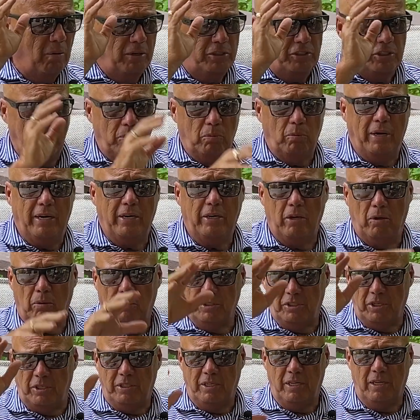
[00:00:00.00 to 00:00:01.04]
is it radio?
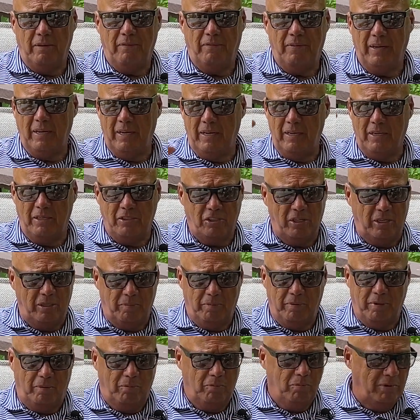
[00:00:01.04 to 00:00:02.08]
Is it TV? Is it
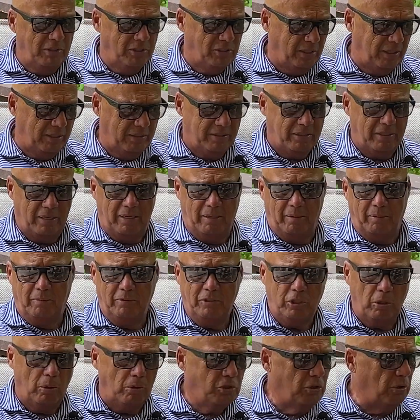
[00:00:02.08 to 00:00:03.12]

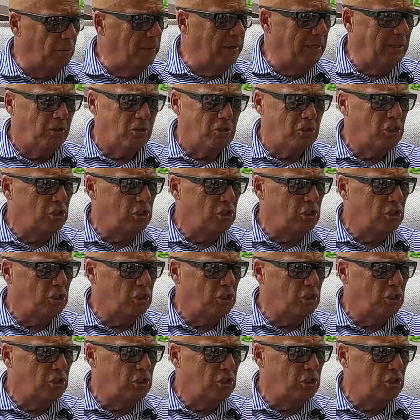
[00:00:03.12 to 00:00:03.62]
social media? There's